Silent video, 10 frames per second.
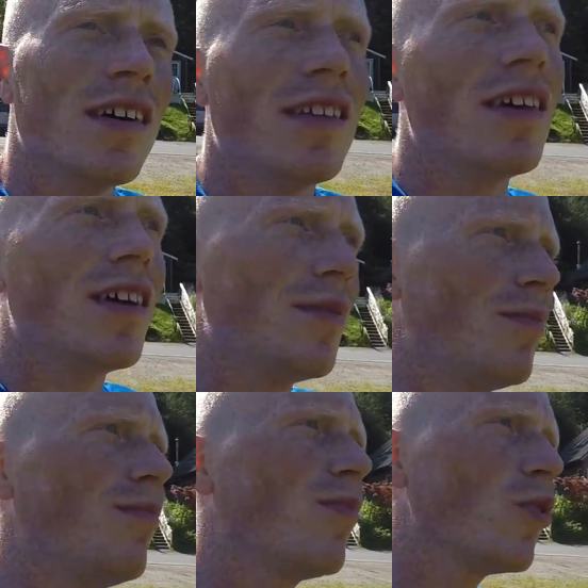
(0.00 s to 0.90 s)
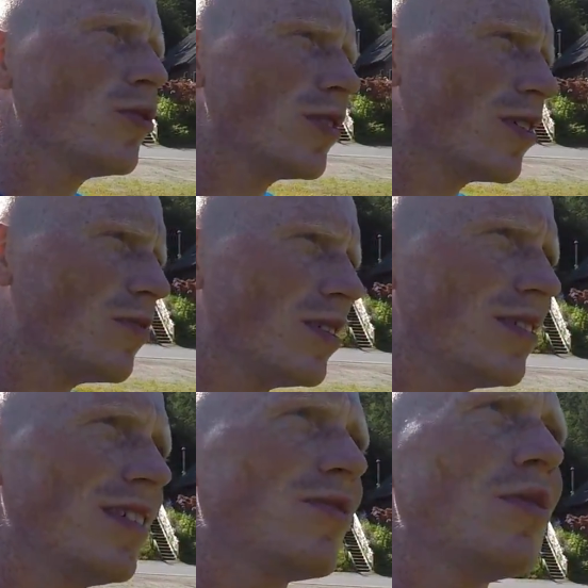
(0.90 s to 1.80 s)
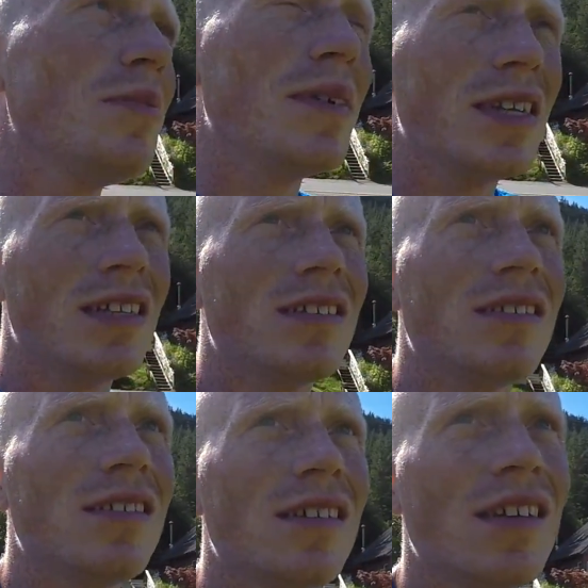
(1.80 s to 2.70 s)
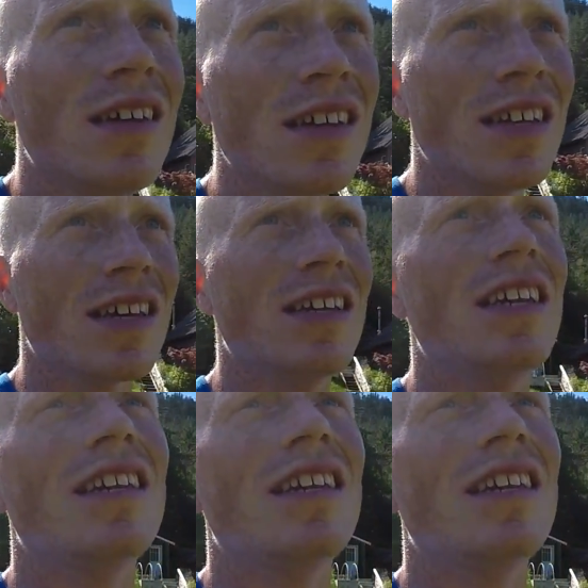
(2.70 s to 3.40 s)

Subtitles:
The course record was like 20 minutes. I think I did